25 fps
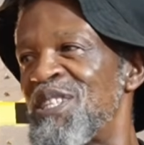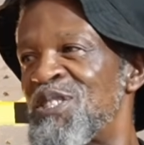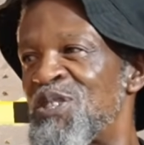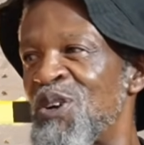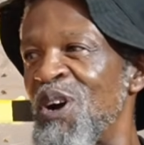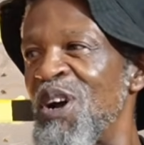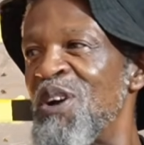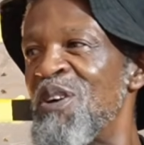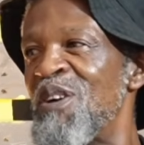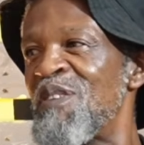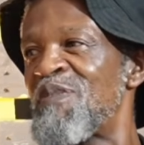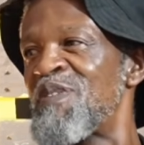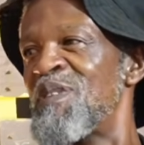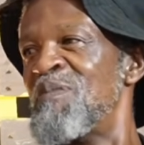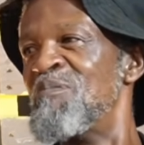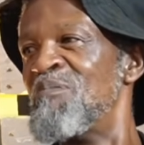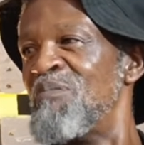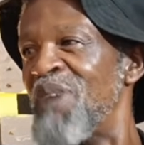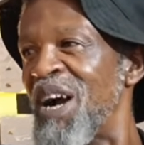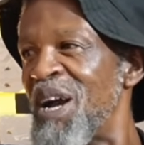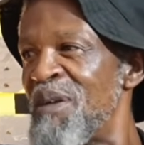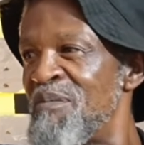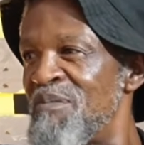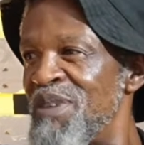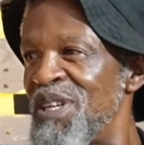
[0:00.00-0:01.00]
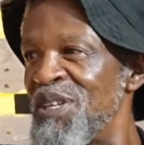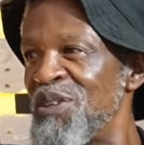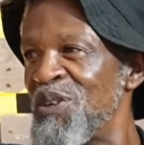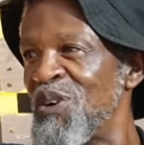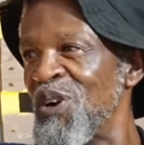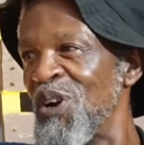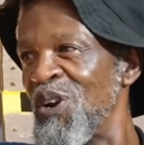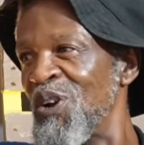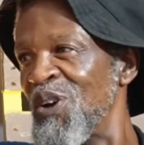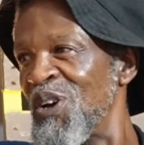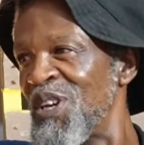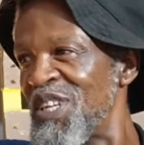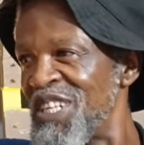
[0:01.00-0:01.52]
joy of imbibing
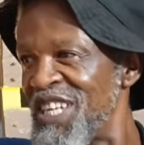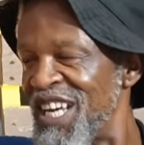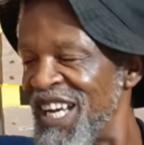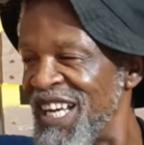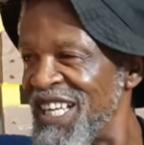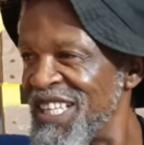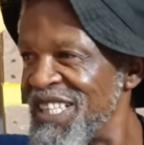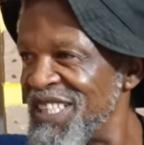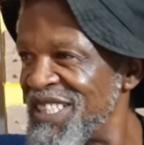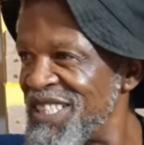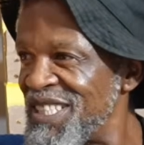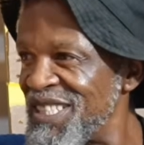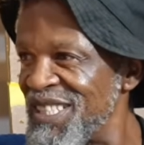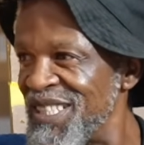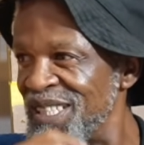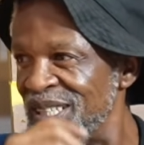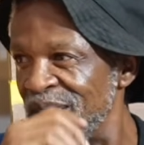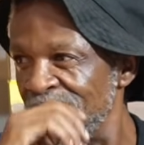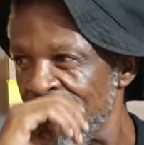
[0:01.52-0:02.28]
coloniality.